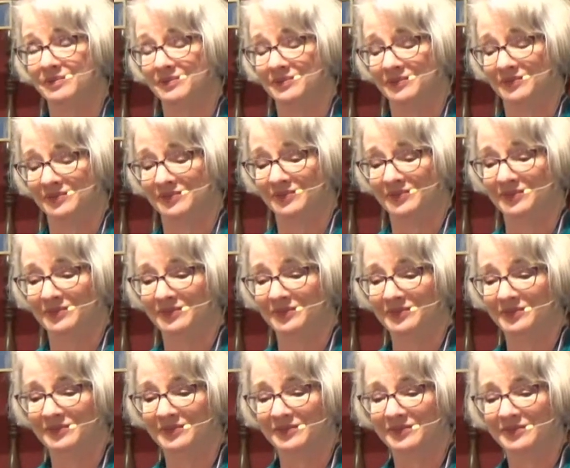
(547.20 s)

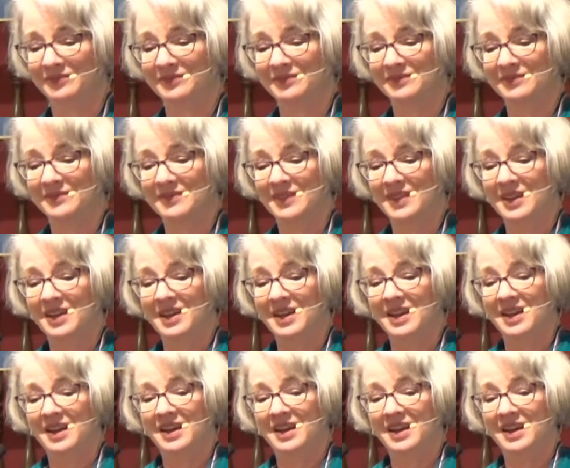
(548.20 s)
No one is speaking in this clip.